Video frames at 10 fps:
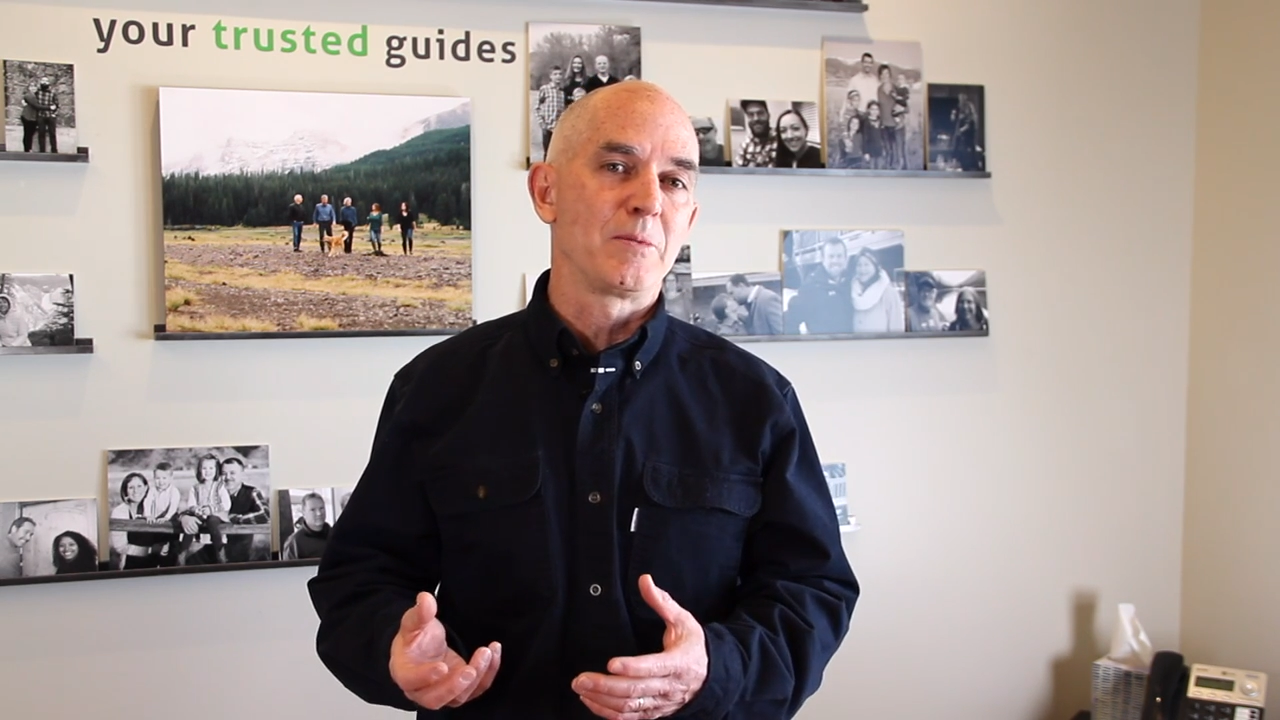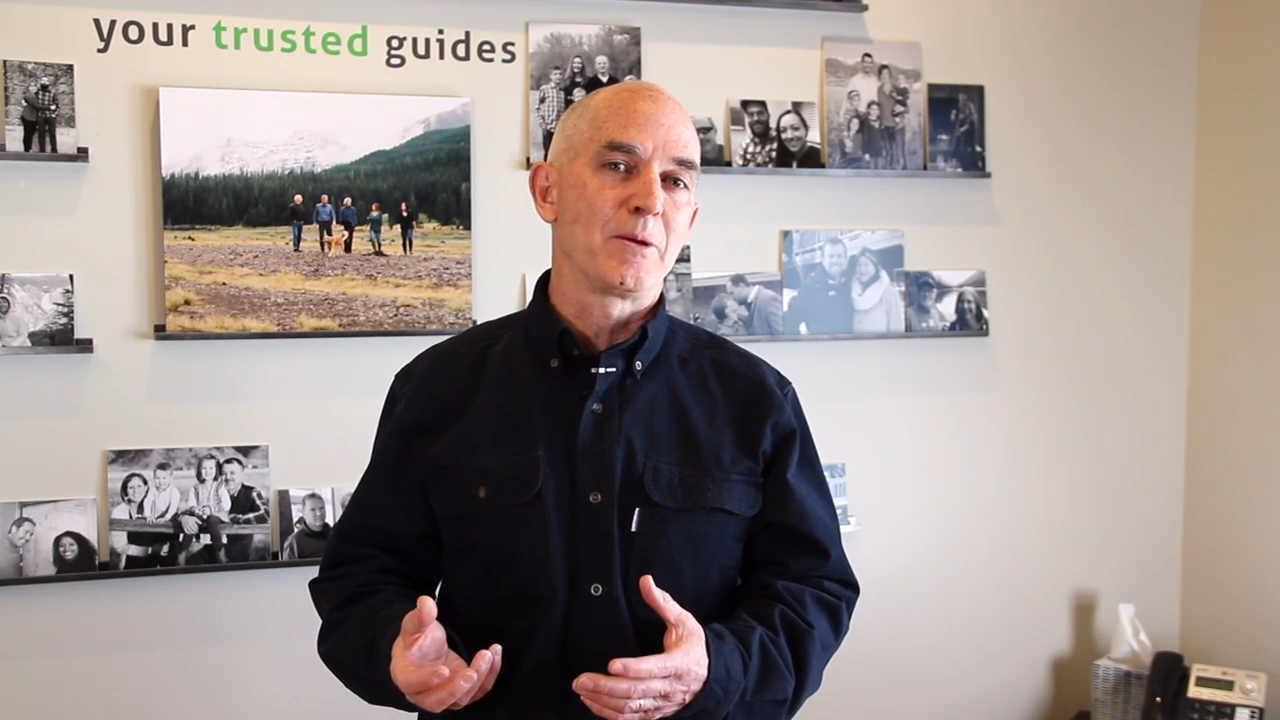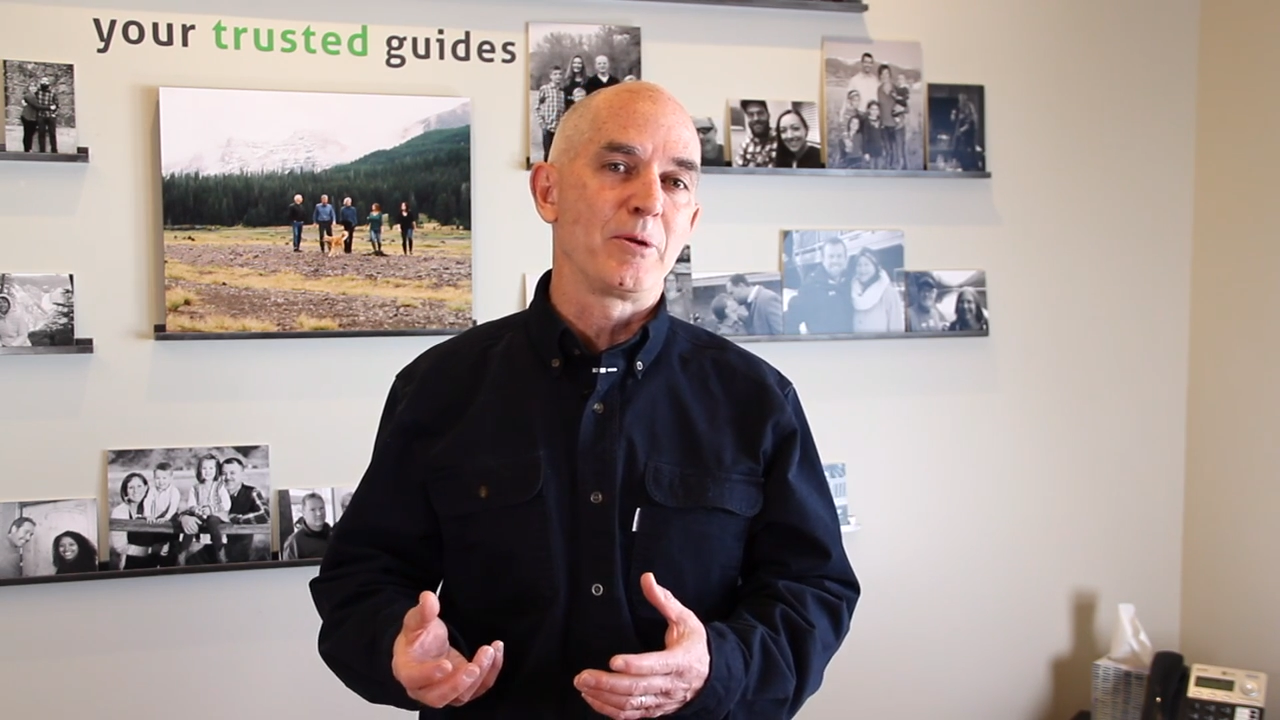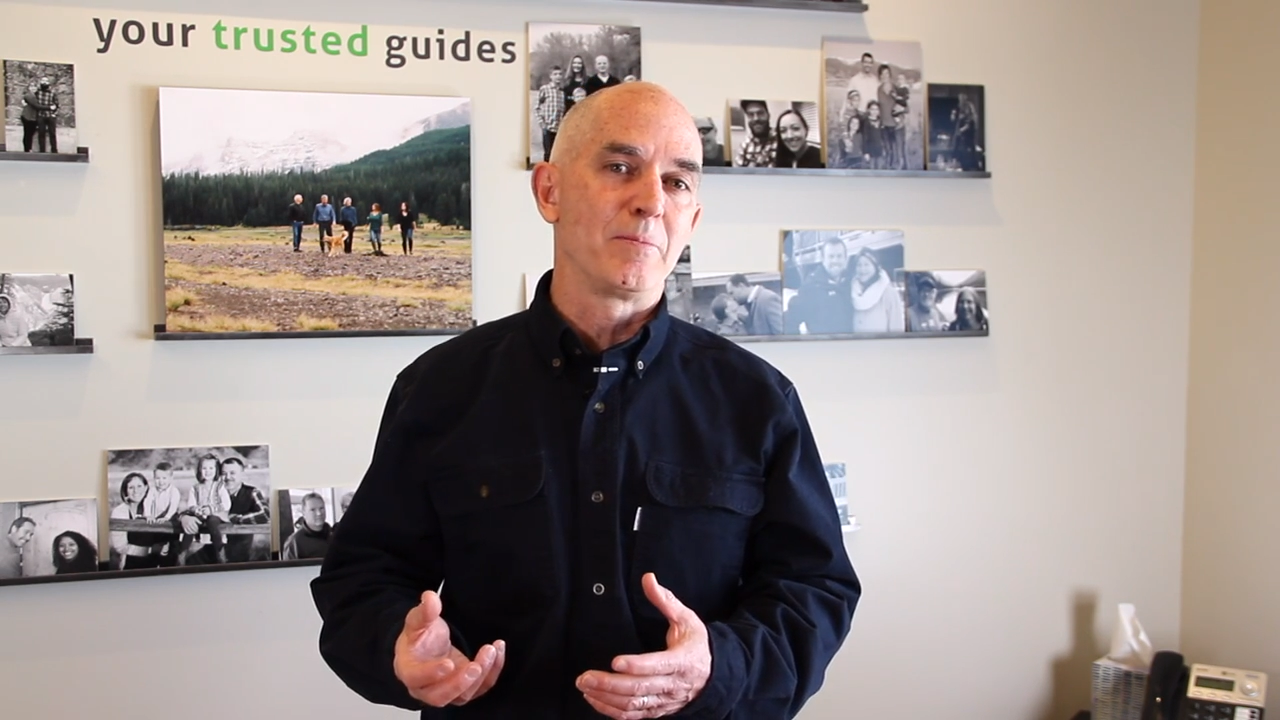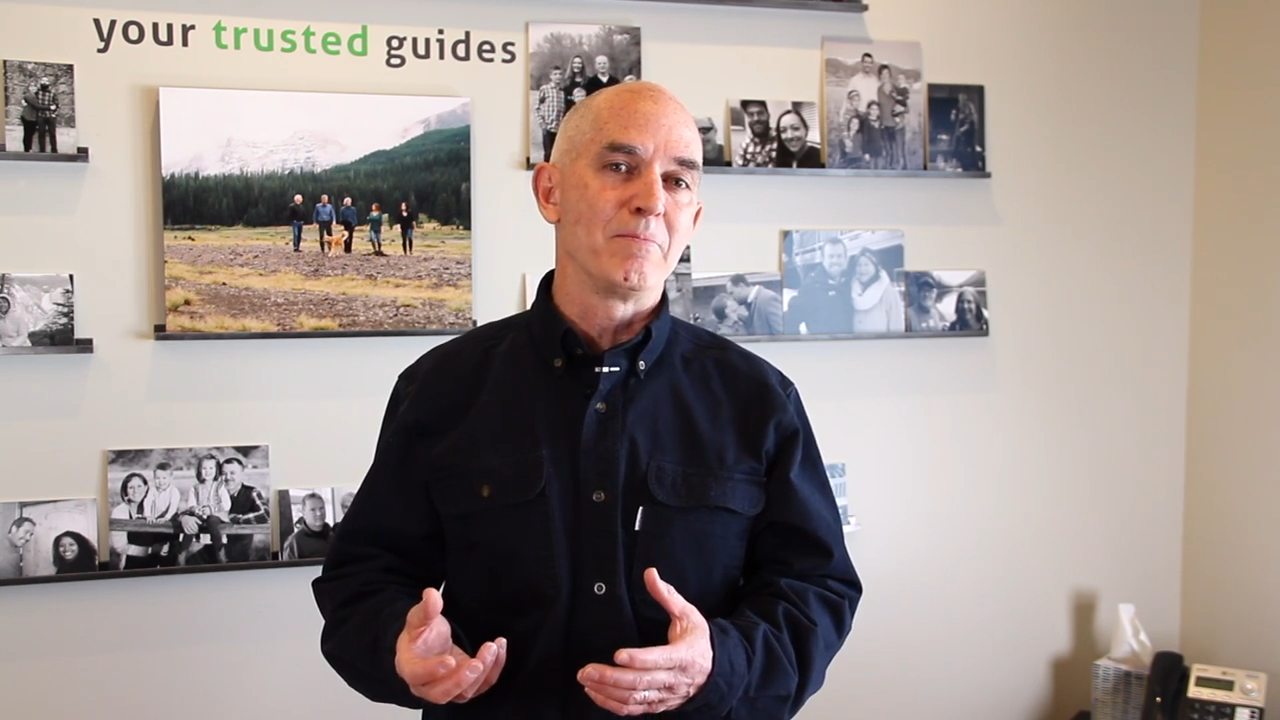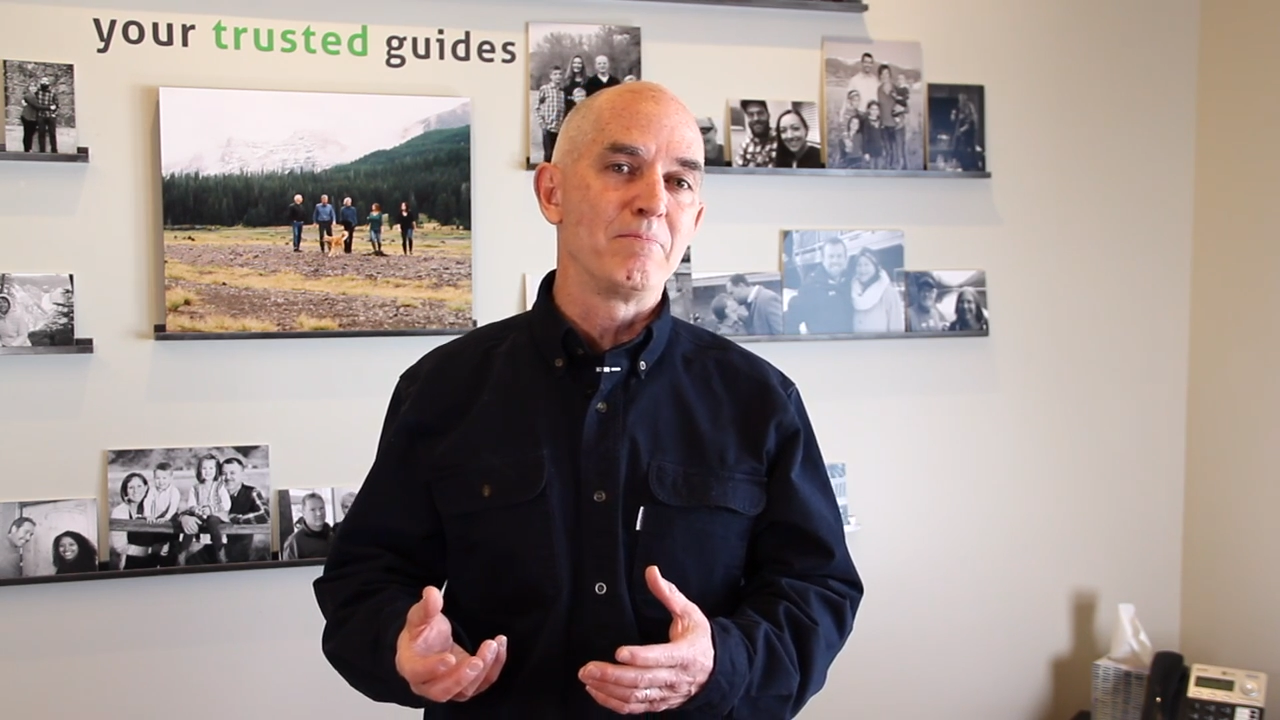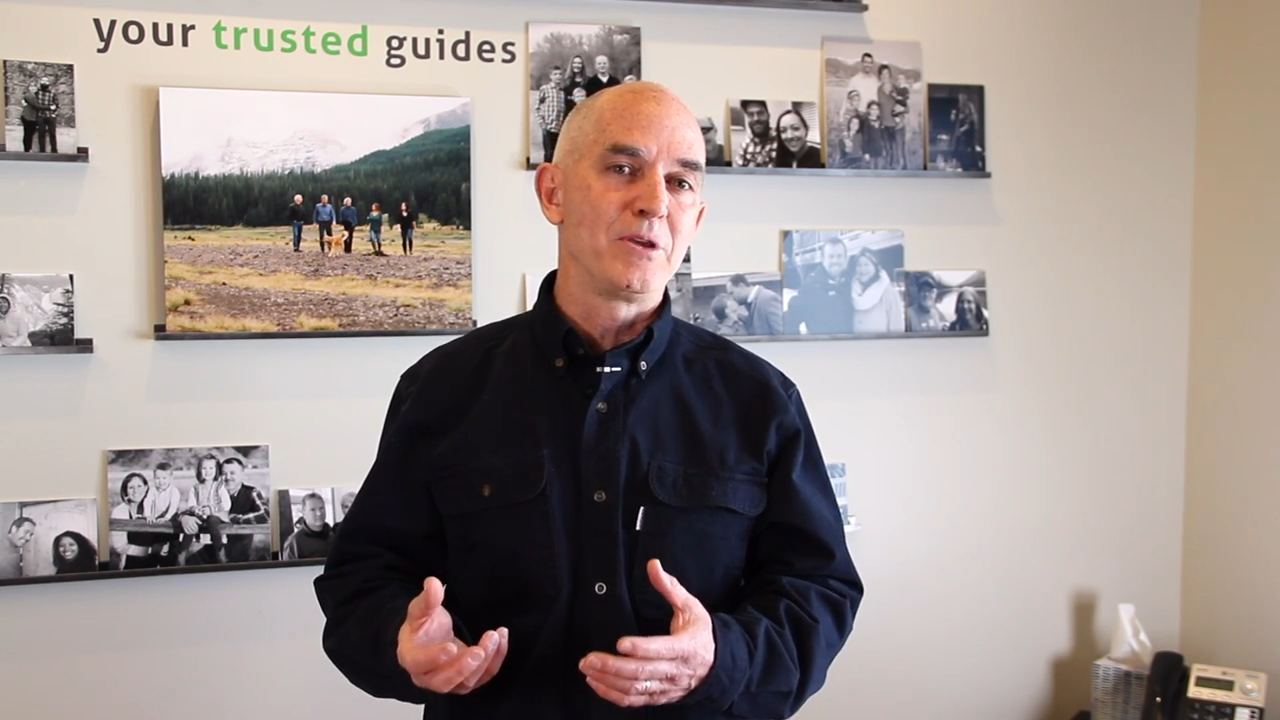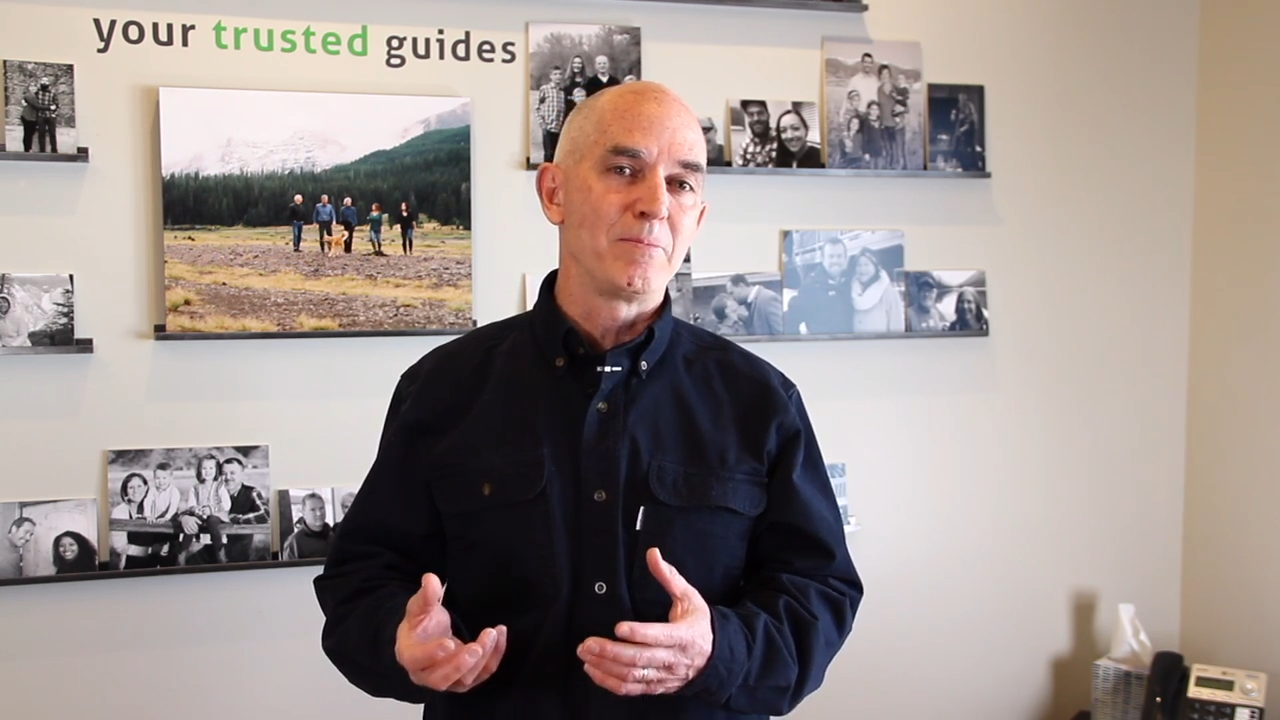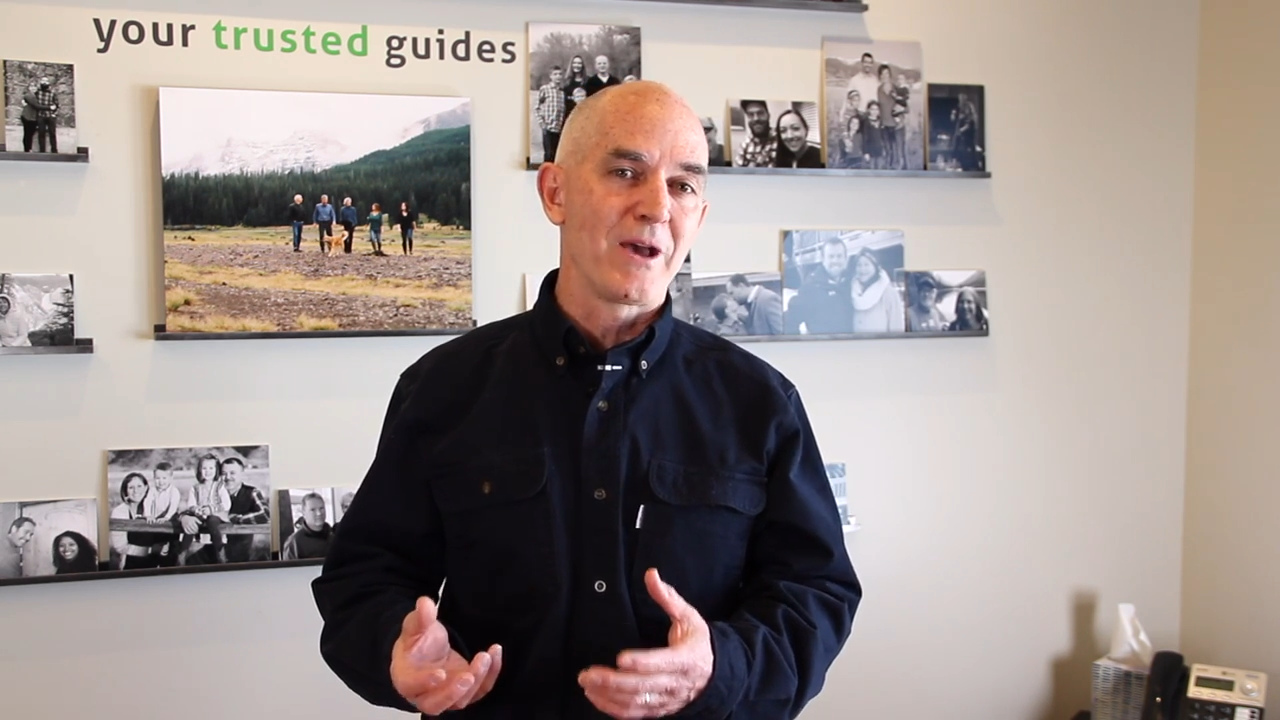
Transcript: be able to be